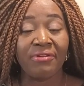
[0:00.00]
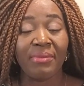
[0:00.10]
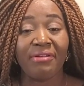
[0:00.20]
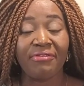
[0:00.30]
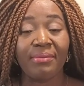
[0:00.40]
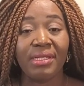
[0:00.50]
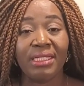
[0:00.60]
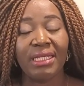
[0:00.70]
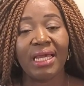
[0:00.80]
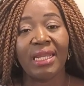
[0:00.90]
and my
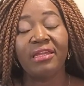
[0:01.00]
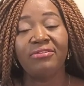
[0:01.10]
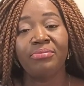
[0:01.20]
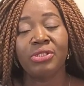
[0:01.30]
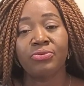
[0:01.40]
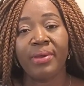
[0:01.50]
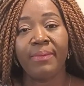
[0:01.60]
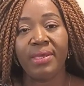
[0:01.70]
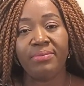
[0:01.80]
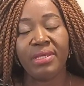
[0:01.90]
family and I give birth to my
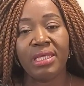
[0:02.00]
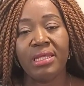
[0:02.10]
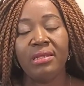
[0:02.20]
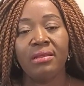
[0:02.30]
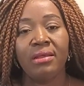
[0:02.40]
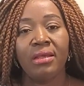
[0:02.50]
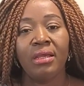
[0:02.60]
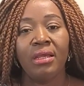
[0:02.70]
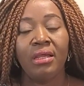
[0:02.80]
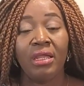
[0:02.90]
baby,
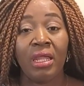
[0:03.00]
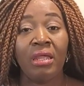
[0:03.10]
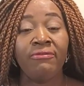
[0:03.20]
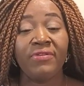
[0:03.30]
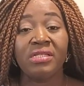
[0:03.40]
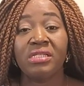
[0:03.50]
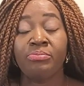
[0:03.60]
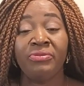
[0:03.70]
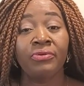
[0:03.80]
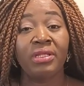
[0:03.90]
if it is
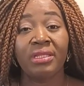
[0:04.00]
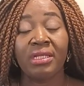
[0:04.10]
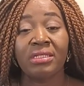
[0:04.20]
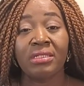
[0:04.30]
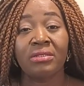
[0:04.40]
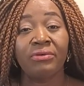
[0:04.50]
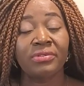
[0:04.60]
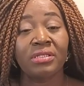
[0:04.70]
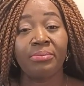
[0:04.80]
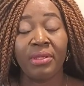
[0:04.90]
before the 30th of
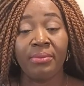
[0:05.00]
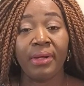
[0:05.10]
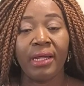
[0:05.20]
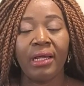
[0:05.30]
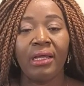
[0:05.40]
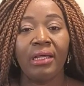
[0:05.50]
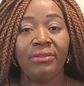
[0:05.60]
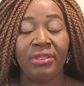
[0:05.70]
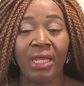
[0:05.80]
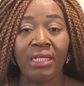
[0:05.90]
September,
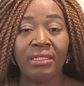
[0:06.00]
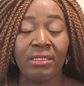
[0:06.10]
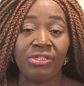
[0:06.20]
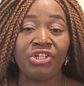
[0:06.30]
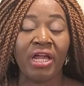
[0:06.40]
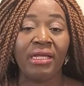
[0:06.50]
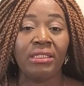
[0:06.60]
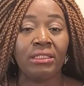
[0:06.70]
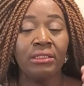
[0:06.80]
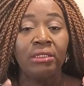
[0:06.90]
then the
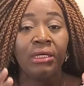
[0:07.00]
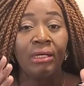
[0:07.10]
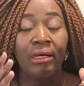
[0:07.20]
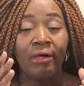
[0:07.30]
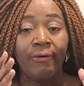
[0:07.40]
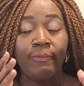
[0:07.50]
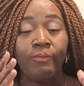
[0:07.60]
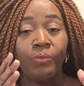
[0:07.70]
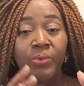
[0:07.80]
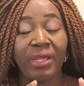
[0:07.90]
child
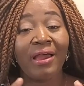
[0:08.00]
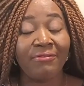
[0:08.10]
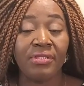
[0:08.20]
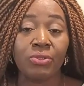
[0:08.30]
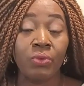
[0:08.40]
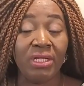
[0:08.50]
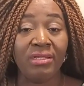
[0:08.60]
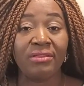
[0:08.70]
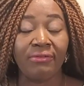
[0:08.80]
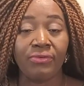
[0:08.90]
we have his own
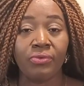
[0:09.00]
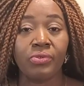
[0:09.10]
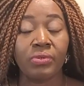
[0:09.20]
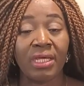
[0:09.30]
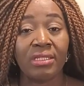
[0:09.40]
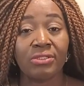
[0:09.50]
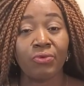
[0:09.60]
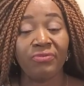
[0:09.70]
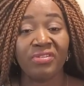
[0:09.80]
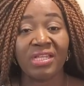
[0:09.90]
interview to get his
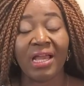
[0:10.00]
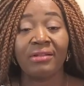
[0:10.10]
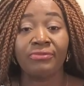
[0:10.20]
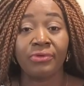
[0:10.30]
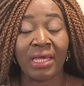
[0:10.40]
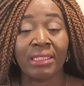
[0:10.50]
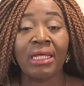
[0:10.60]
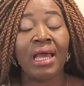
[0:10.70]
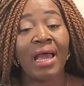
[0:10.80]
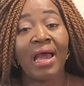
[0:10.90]
own visa, and for that
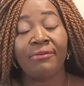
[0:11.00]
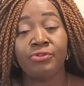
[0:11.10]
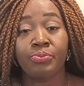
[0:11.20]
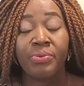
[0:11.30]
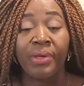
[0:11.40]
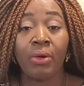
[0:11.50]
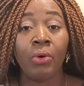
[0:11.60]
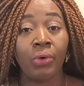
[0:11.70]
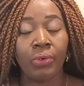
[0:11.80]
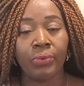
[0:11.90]
I have to prepare
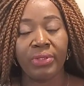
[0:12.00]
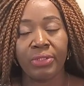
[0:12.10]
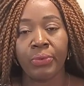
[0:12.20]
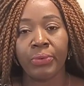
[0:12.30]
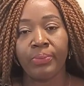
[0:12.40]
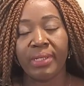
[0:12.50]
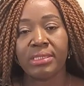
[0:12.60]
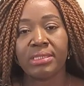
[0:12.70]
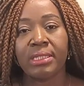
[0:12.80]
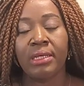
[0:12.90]
all the documents.